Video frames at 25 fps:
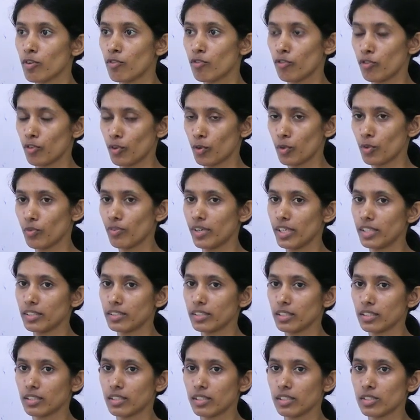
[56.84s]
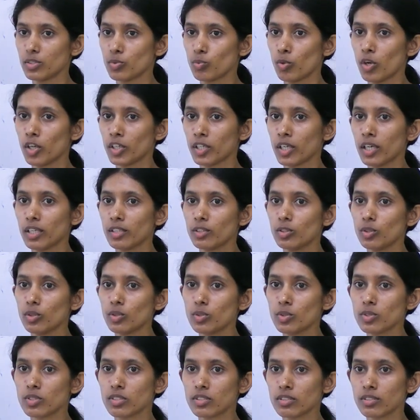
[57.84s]
Four ventricles. What are
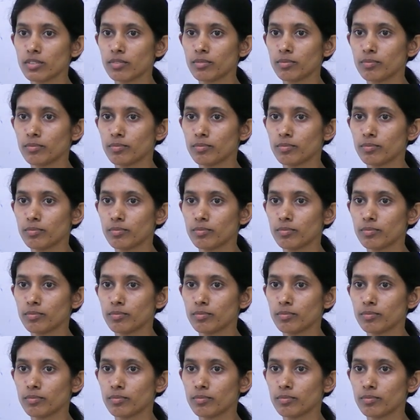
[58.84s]
those?